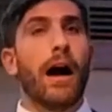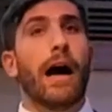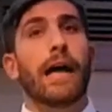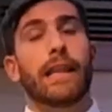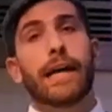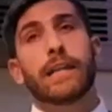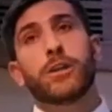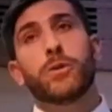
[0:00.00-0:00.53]
I'd
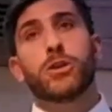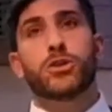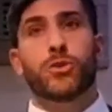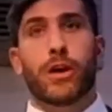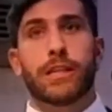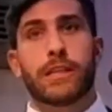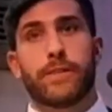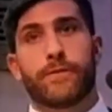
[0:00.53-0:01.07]
like to
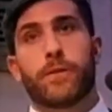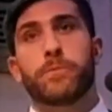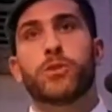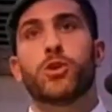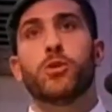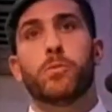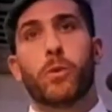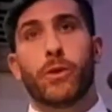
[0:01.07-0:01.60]
address it from
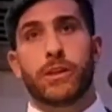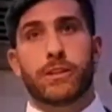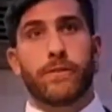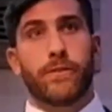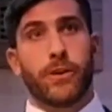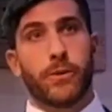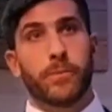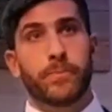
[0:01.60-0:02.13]
two points of
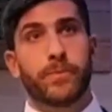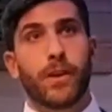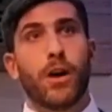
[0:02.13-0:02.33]
view.